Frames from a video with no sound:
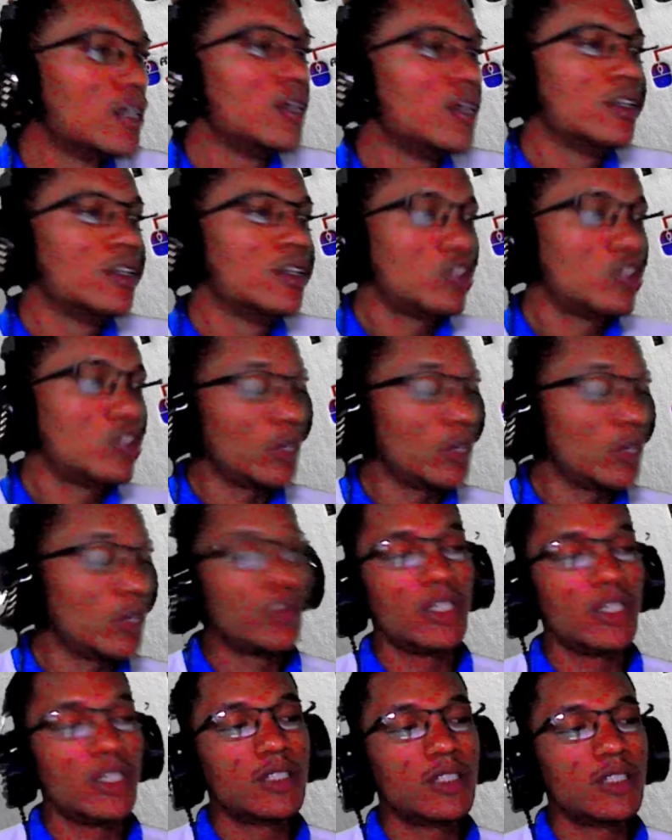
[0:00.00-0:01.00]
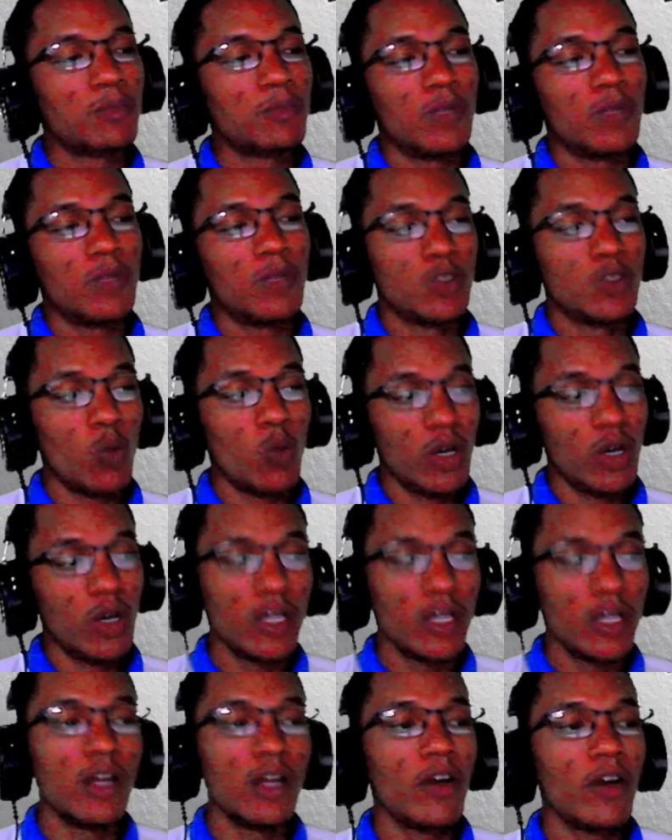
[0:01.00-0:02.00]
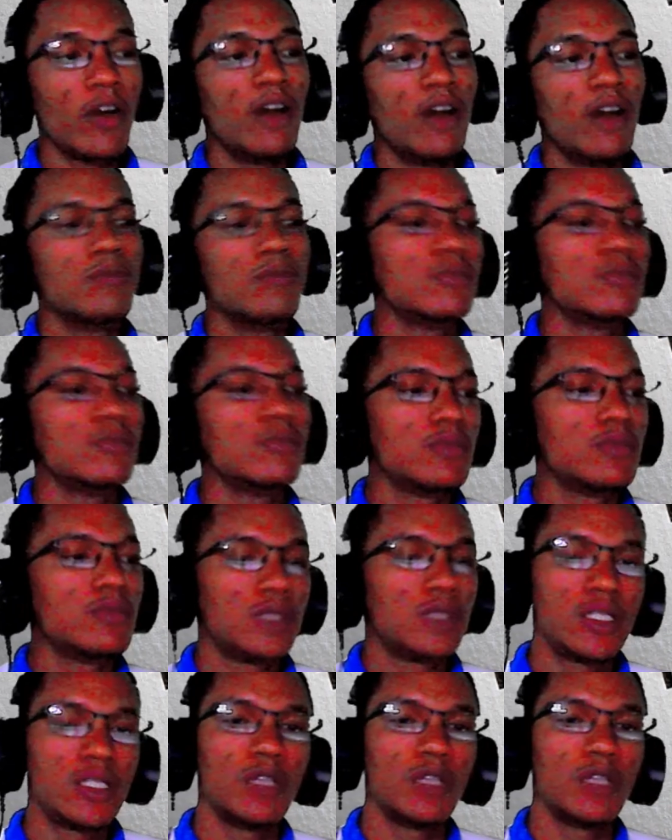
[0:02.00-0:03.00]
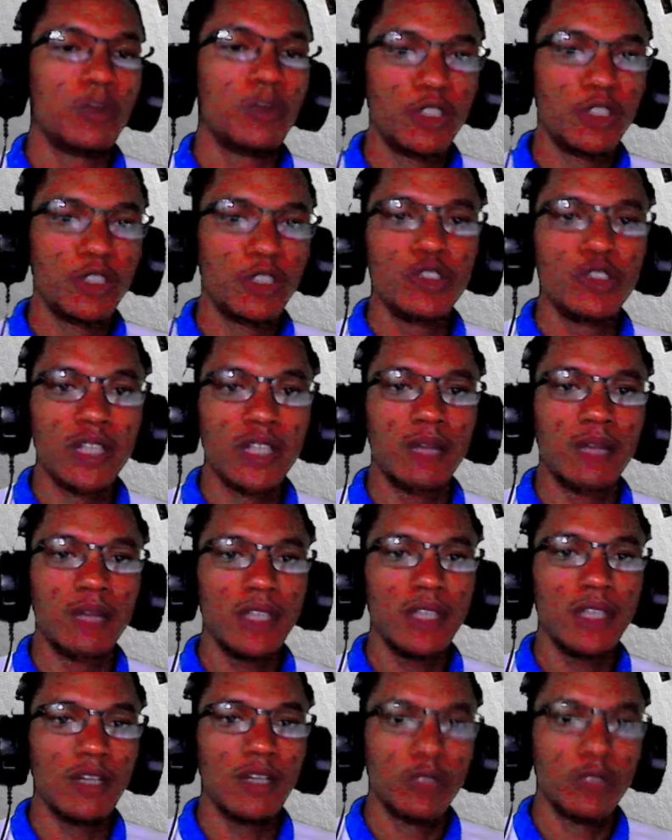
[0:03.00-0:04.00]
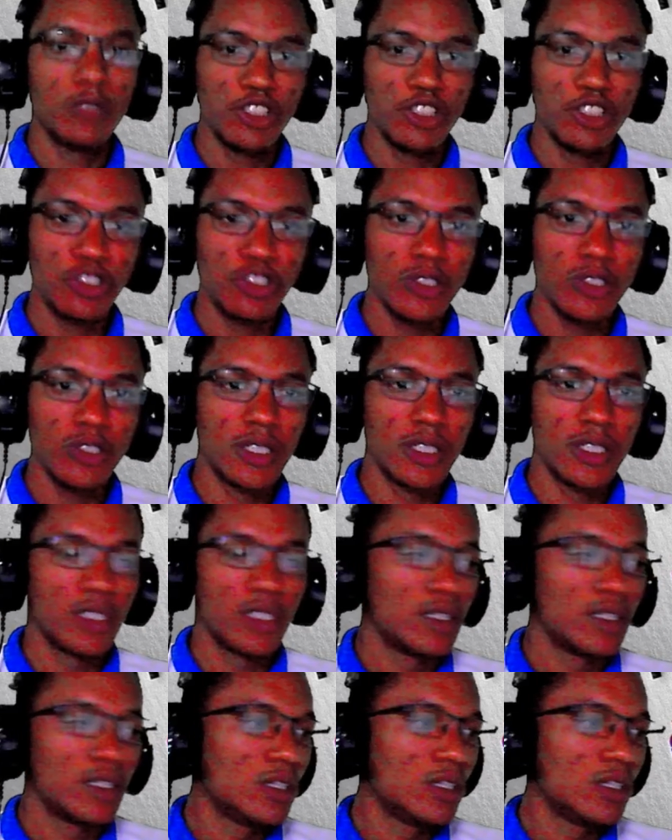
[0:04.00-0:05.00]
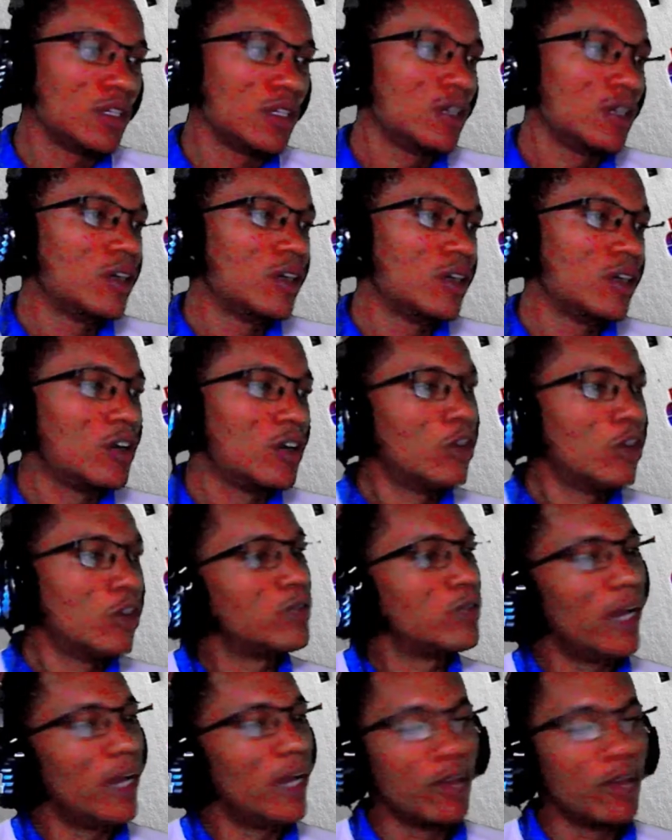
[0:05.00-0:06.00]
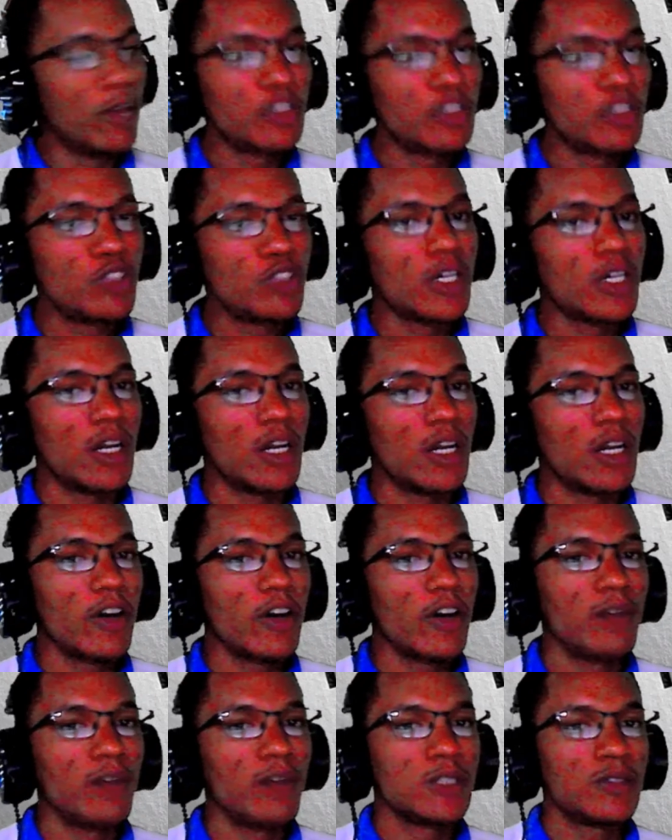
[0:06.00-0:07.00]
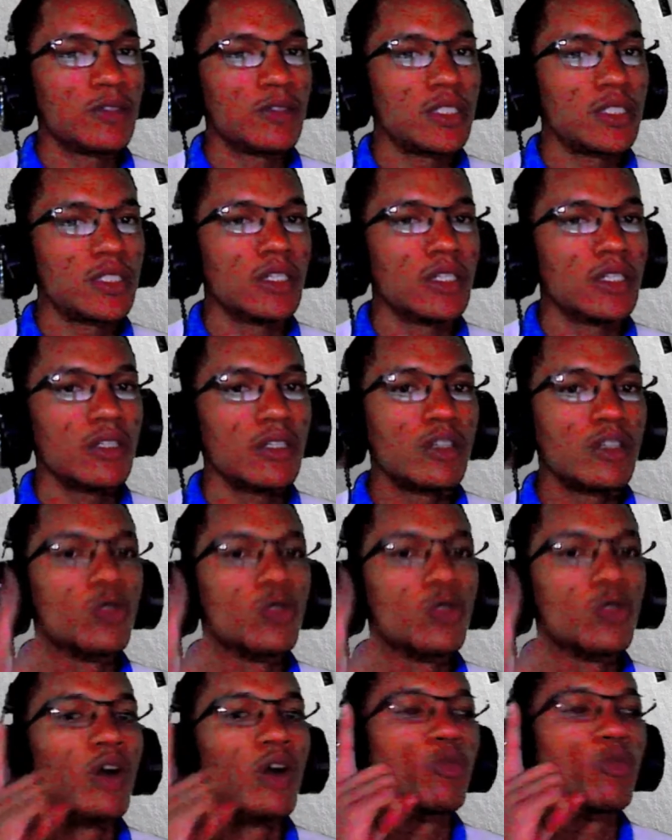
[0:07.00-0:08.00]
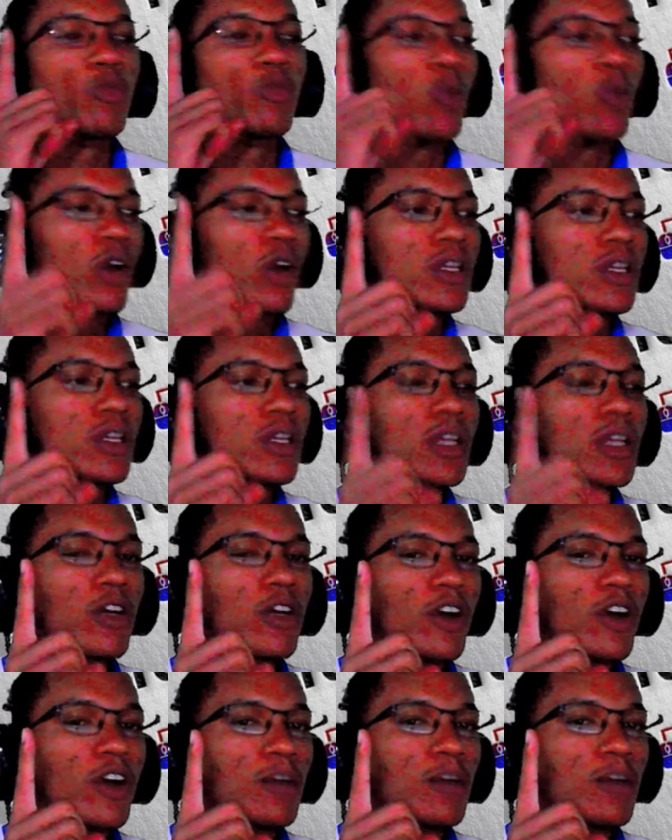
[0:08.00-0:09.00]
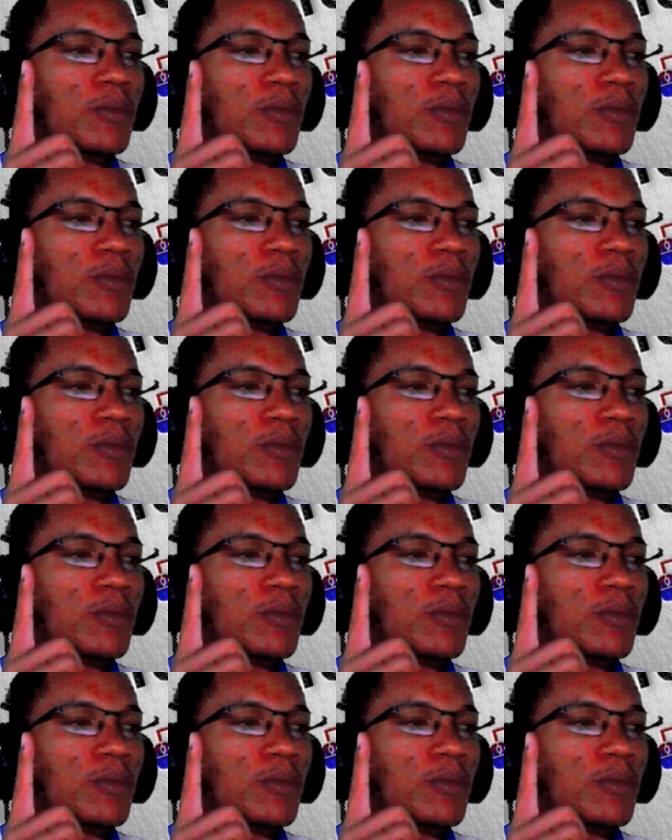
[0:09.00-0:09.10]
So if D is 1 kilogram, C will be 3 times that, which is 3. Or for every 3 kilograms of C, you have 1 kilogram